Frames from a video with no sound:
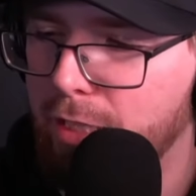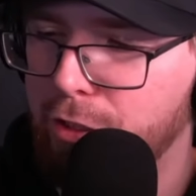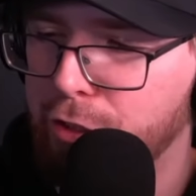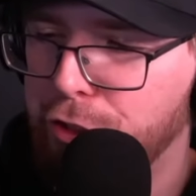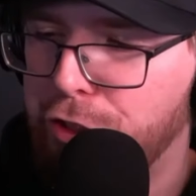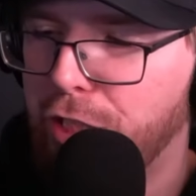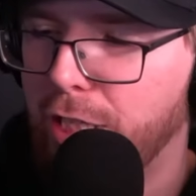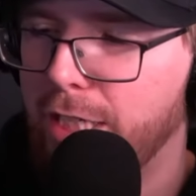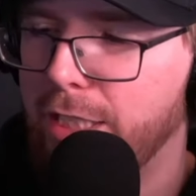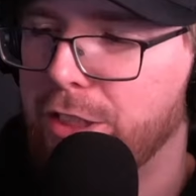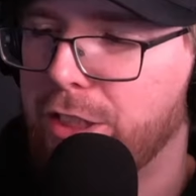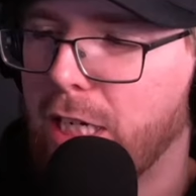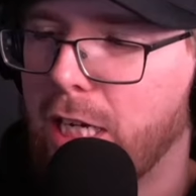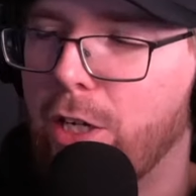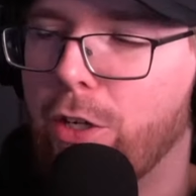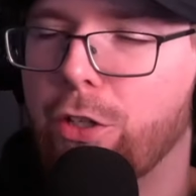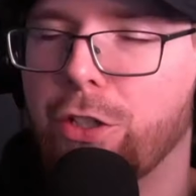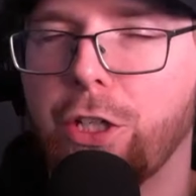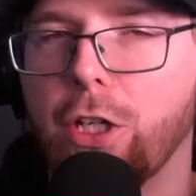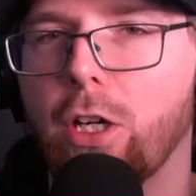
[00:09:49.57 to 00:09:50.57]
to change
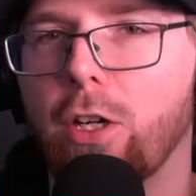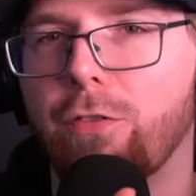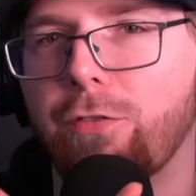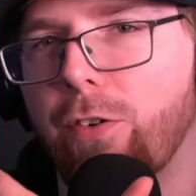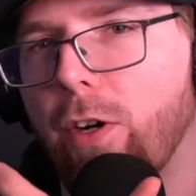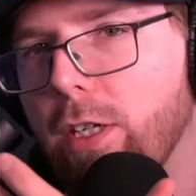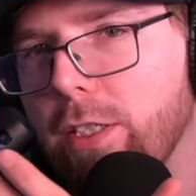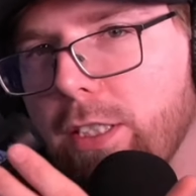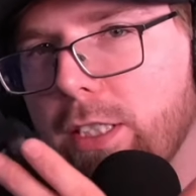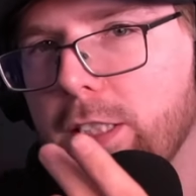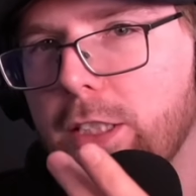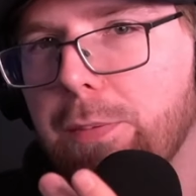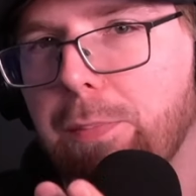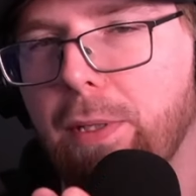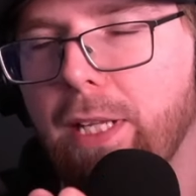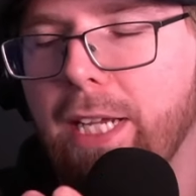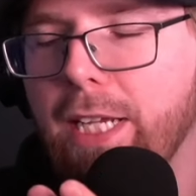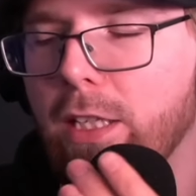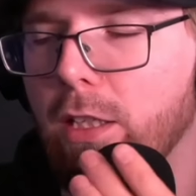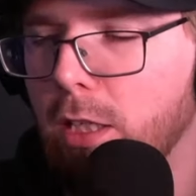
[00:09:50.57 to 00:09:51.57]
how your front
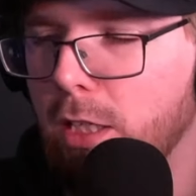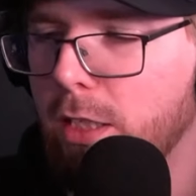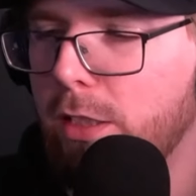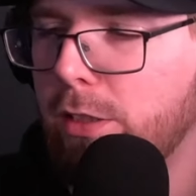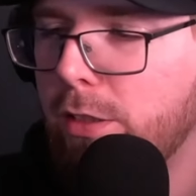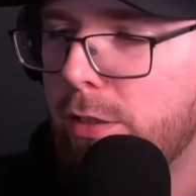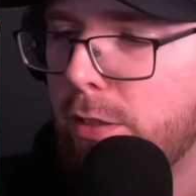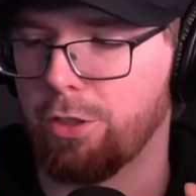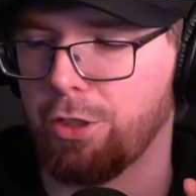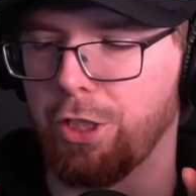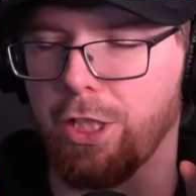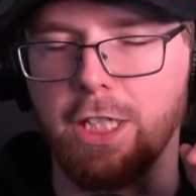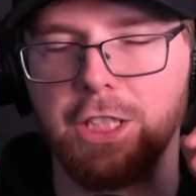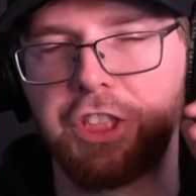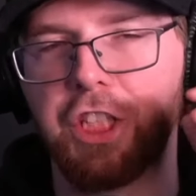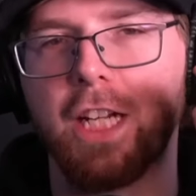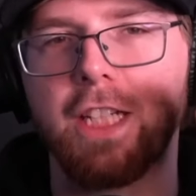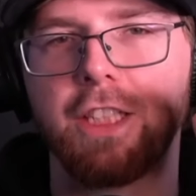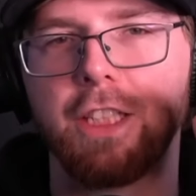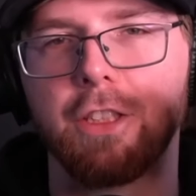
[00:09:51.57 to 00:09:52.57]
display looks. You could
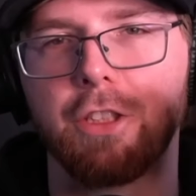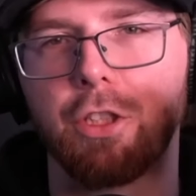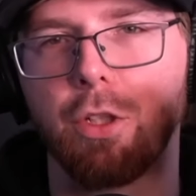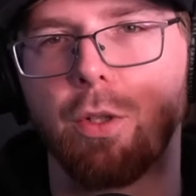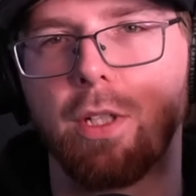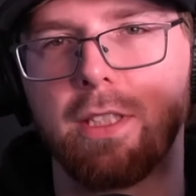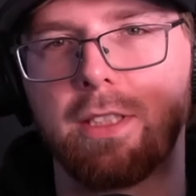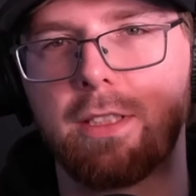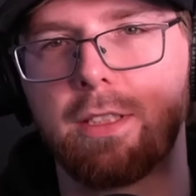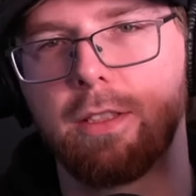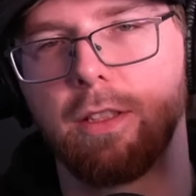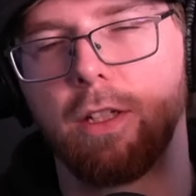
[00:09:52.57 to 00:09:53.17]
change it so it's